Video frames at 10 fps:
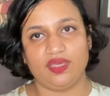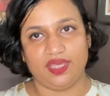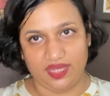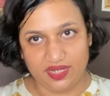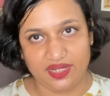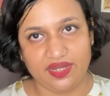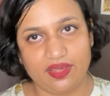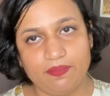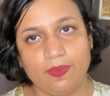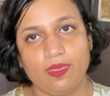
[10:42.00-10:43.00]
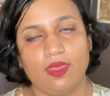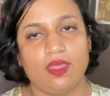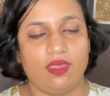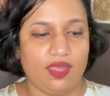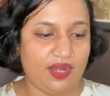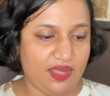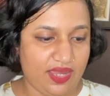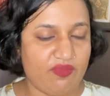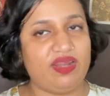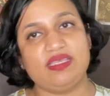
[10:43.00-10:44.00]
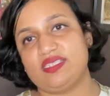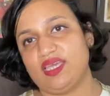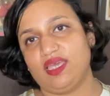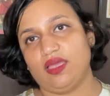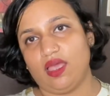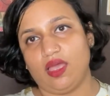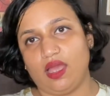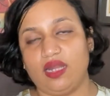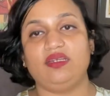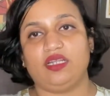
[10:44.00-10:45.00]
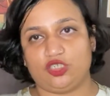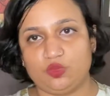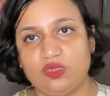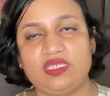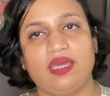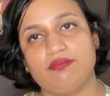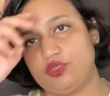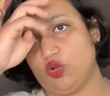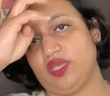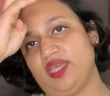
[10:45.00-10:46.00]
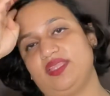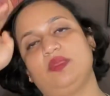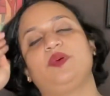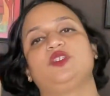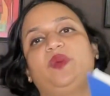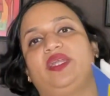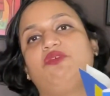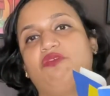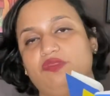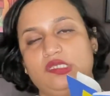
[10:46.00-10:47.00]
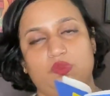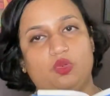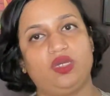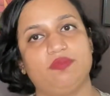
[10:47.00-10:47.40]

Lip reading: in India. And again, when I say untouchables, I'm talking in the perspective of this book.